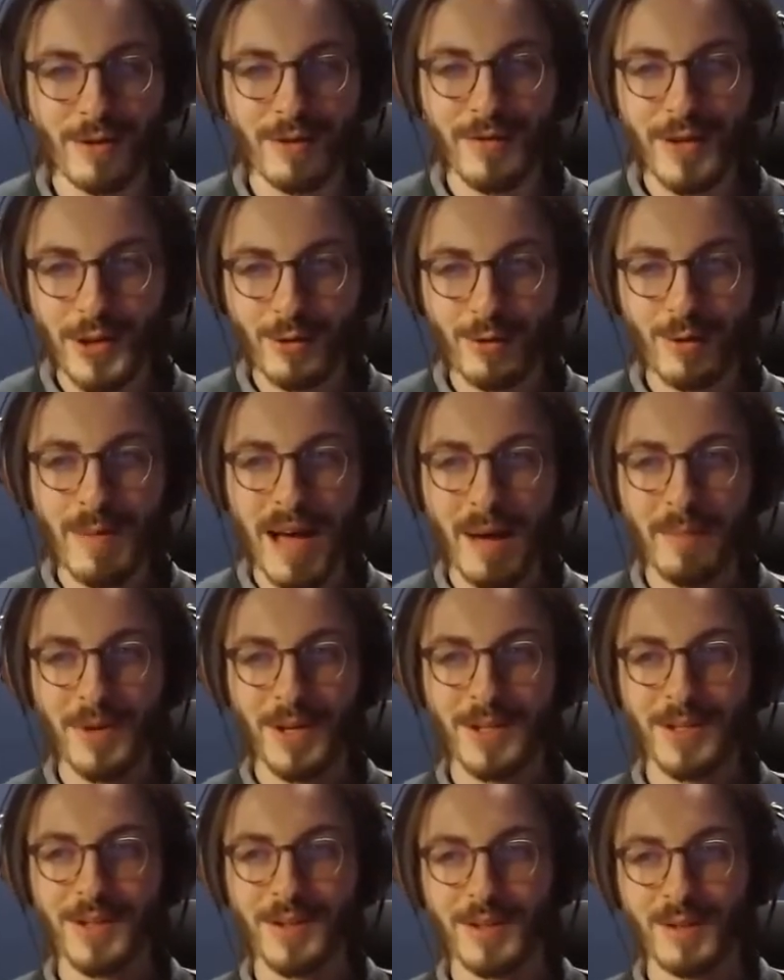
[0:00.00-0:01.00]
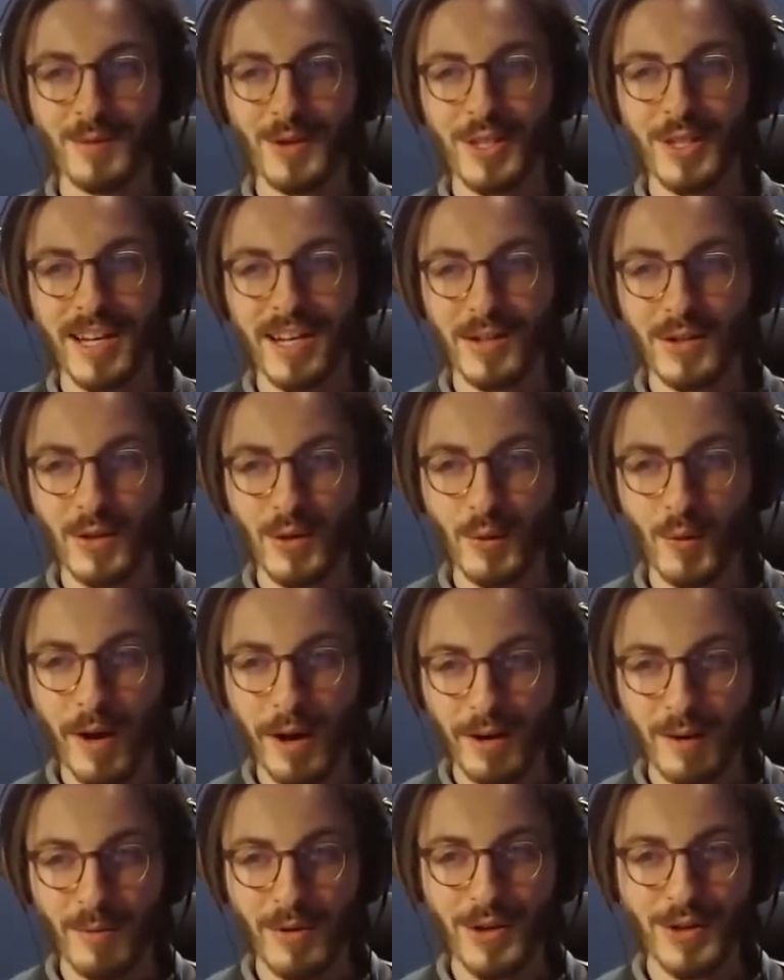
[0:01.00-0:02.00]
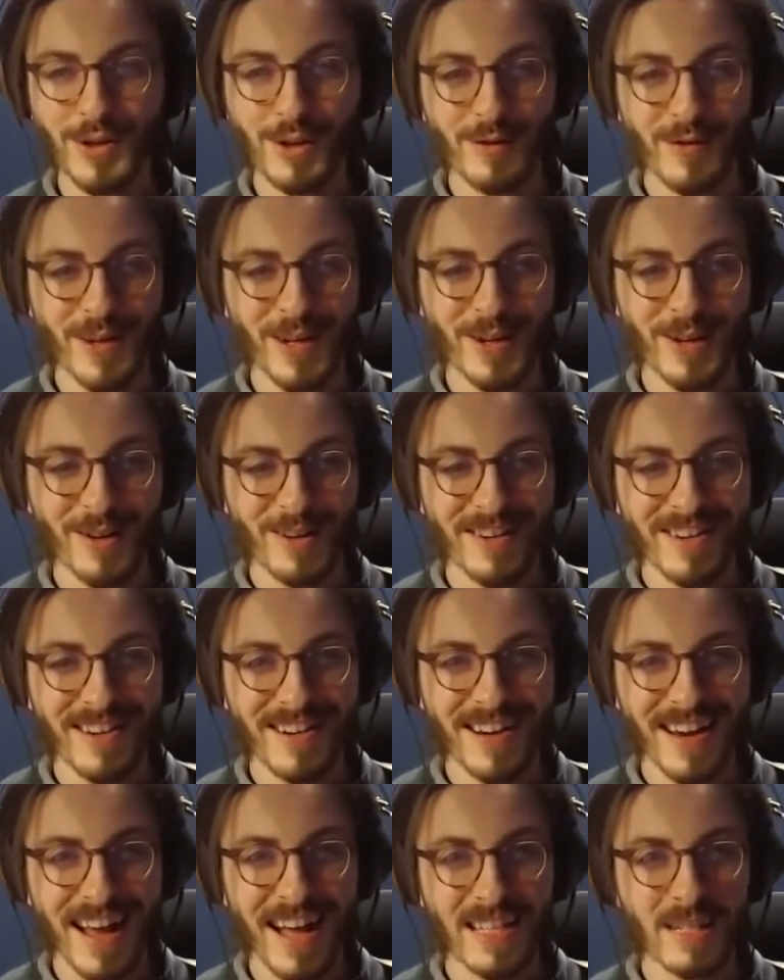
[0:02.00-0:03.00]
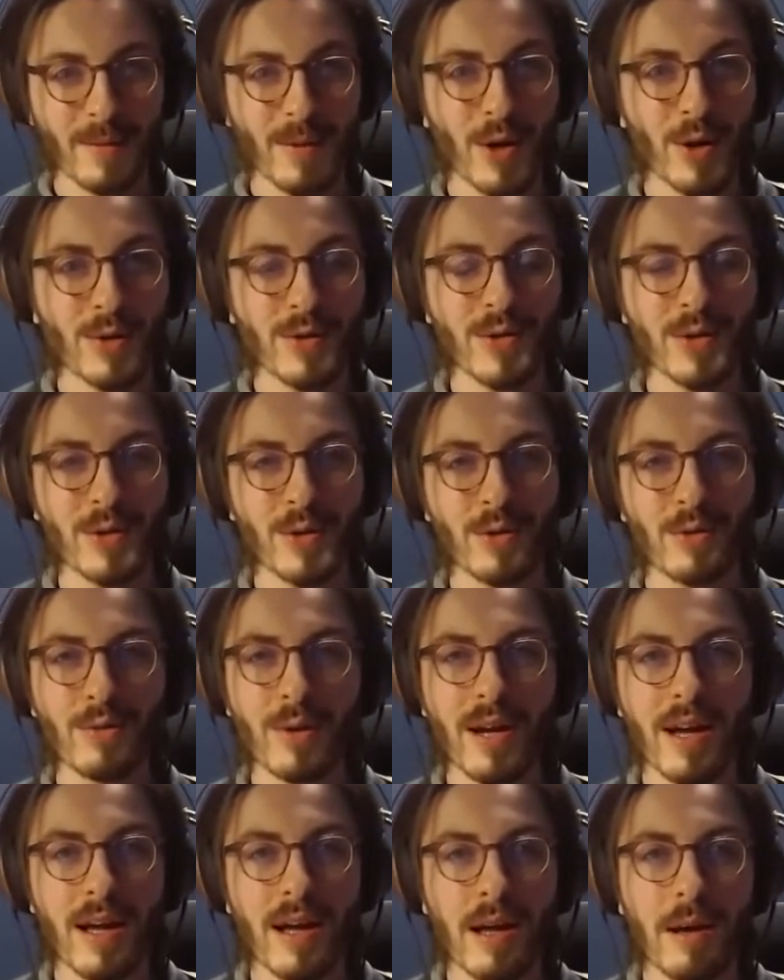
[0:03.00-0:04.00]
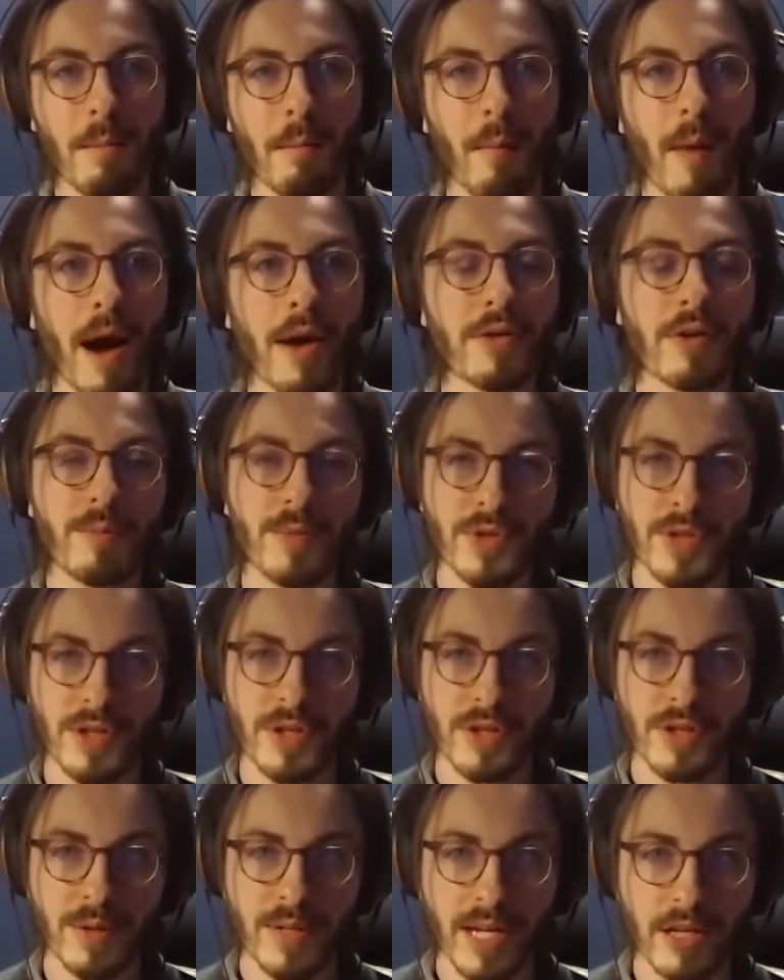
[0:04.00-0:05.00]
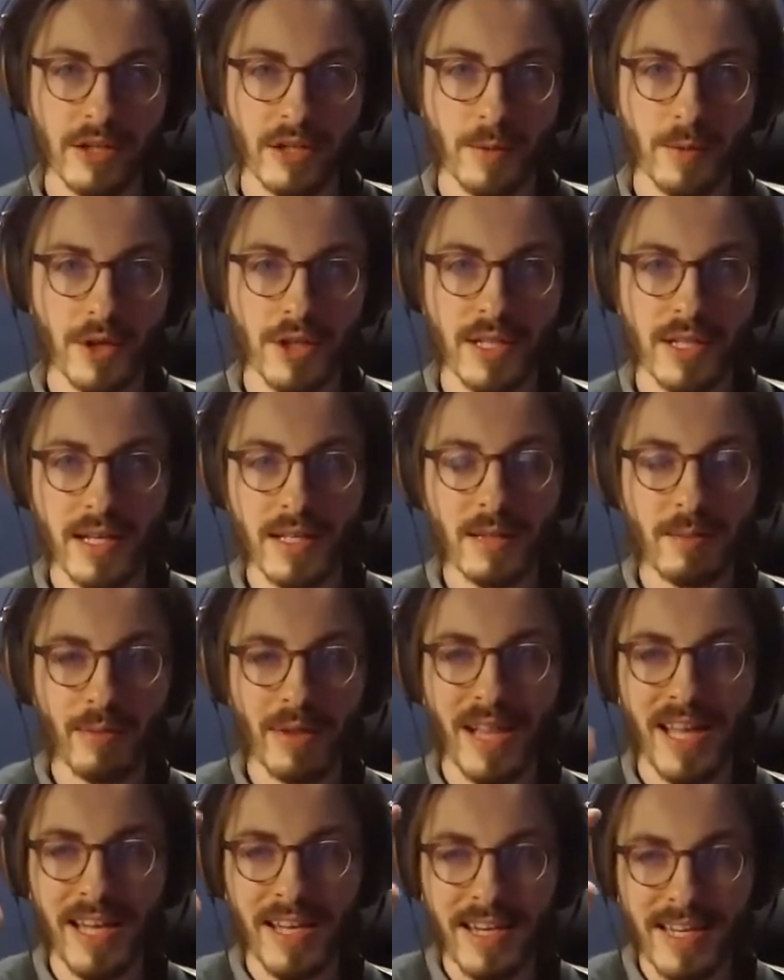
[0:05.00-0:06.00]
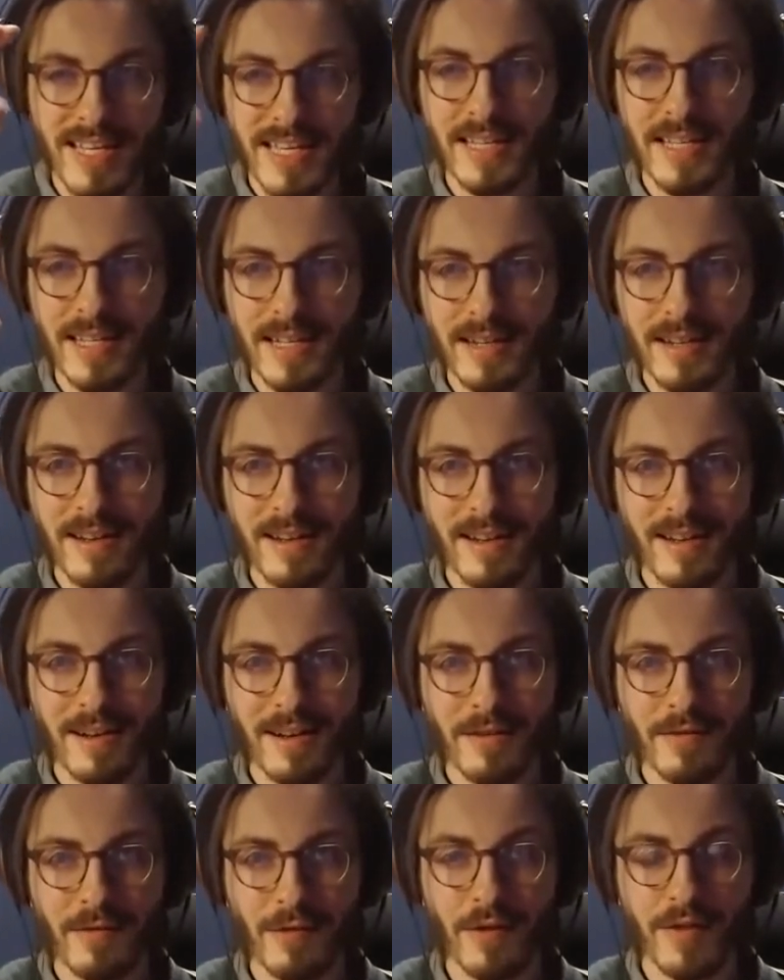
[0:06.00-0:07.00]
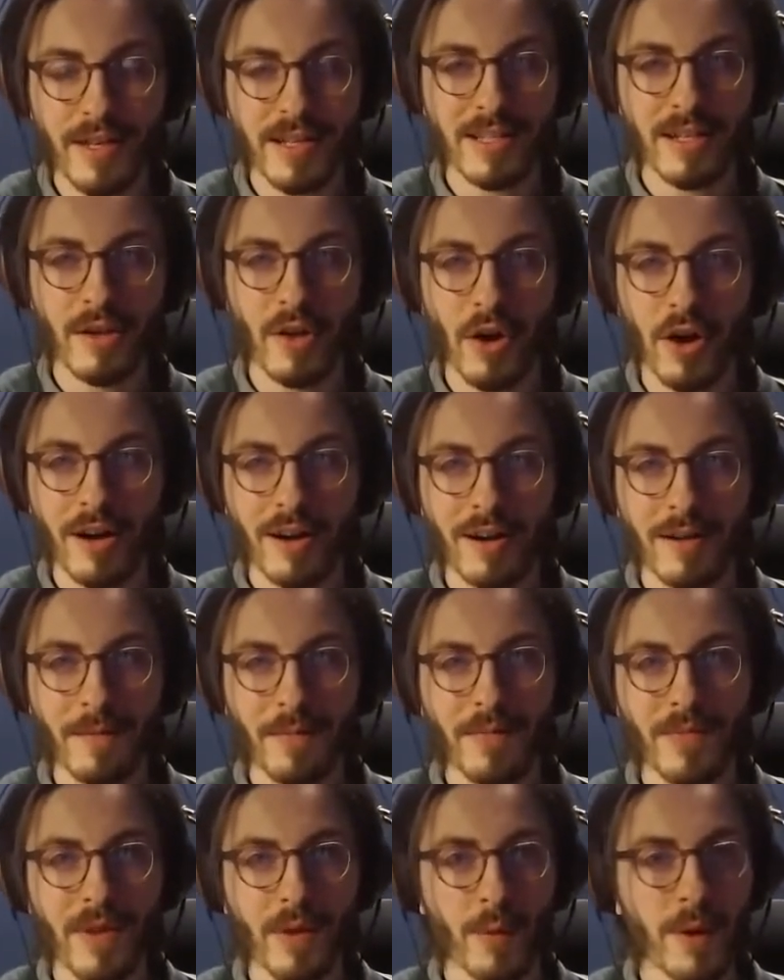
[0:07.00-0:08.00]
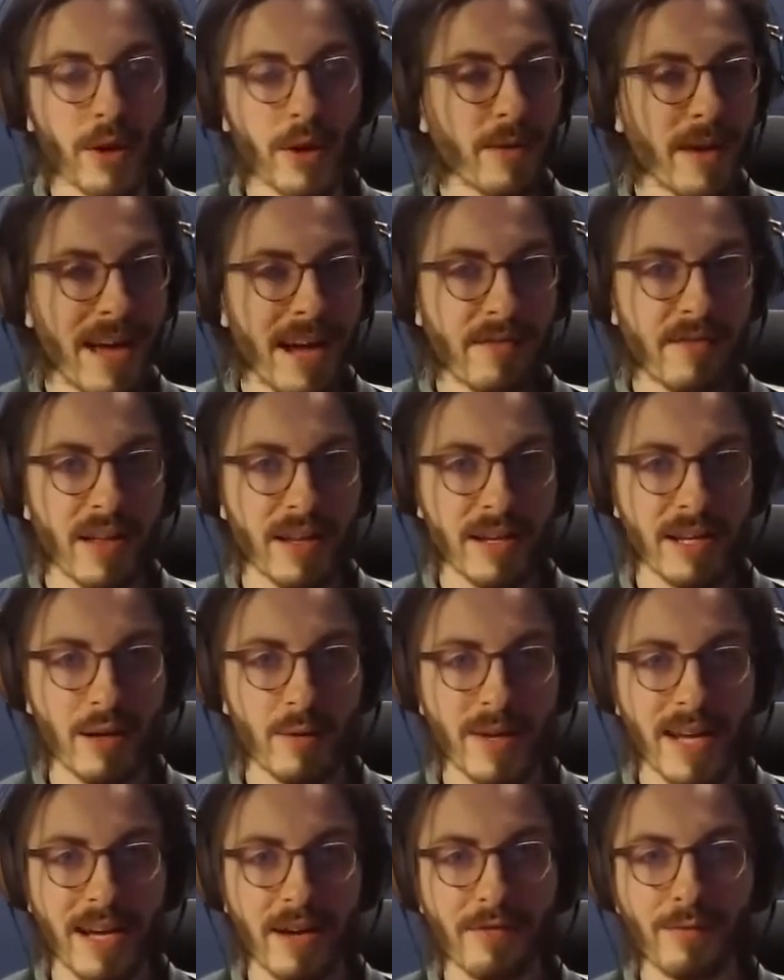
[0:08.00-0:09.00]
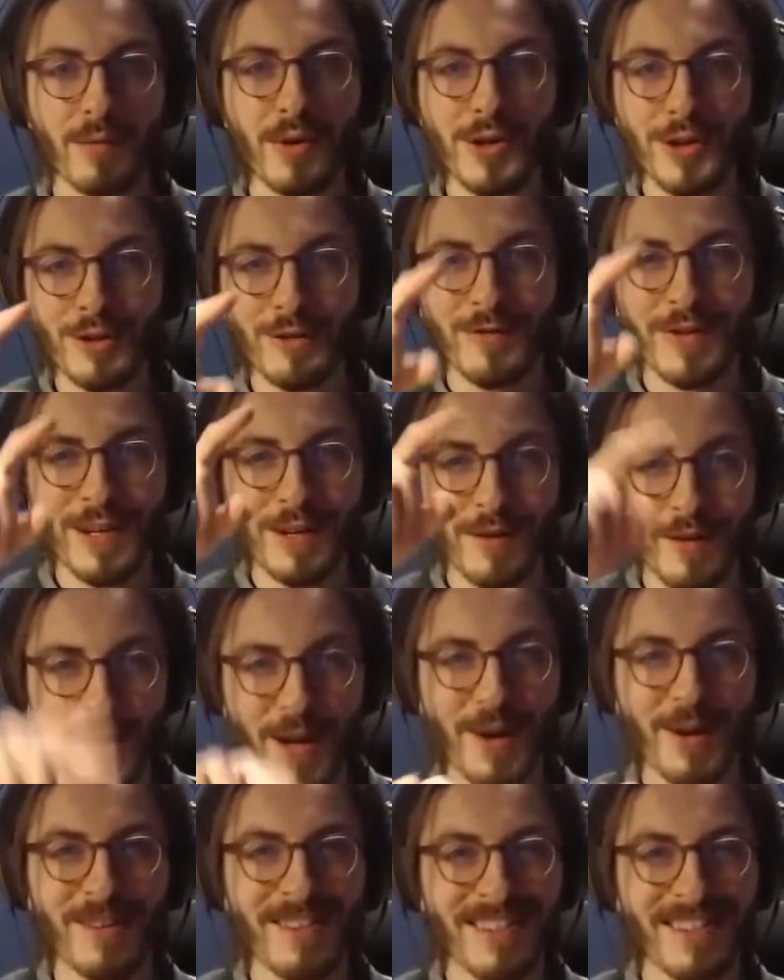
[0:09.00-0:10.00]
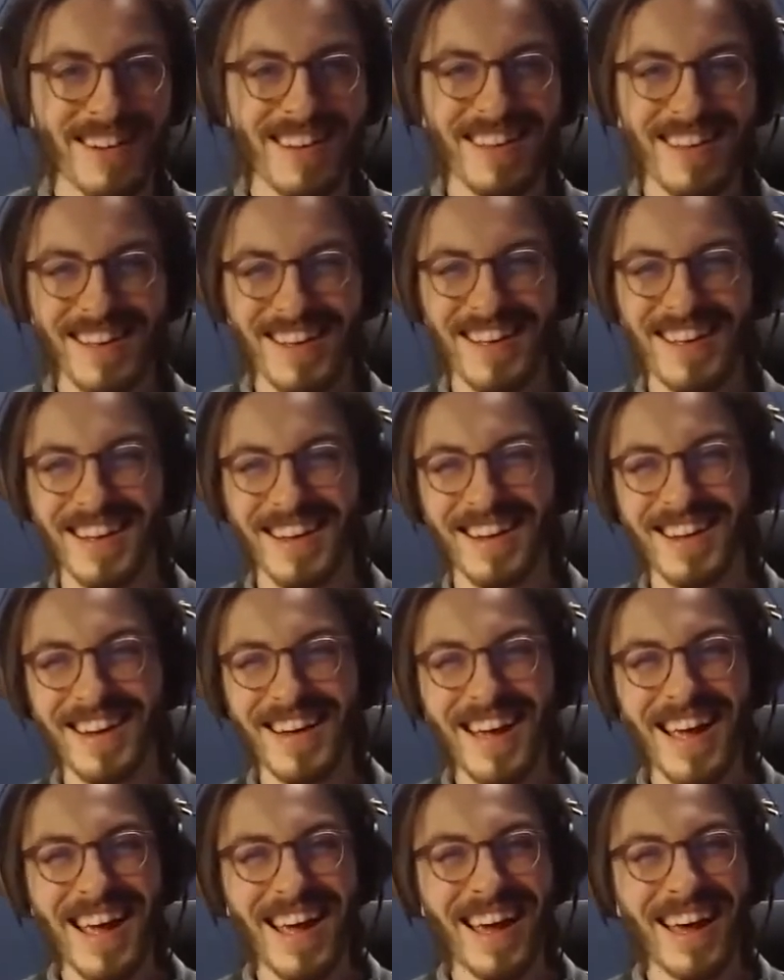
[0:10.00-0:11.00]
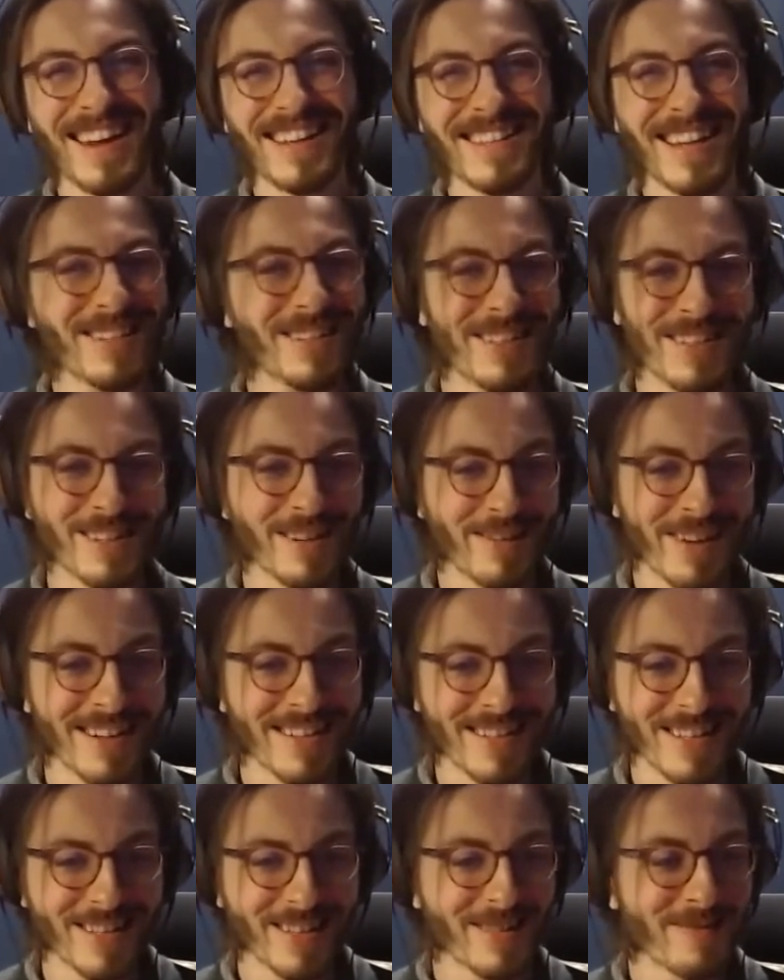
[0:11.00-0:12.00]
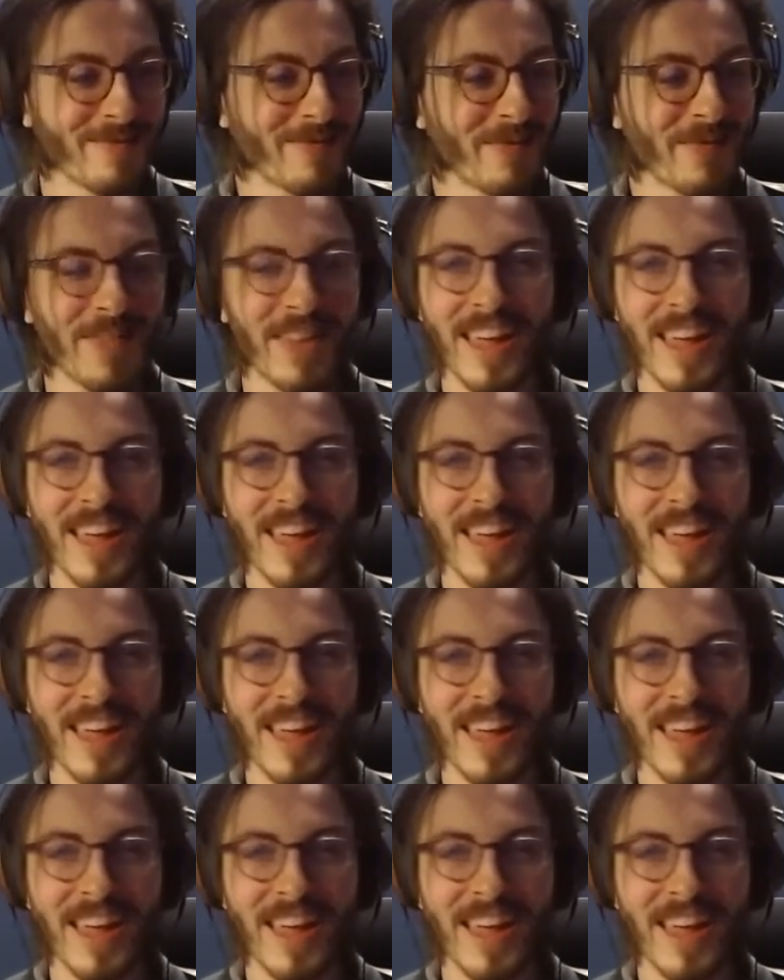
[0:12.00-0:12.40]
a visual mapping system which tells you where to put your finger, as opposed to modern music notation, which says play an E for this long. We don't have that here. We have put your finger there. And it's actually a great system.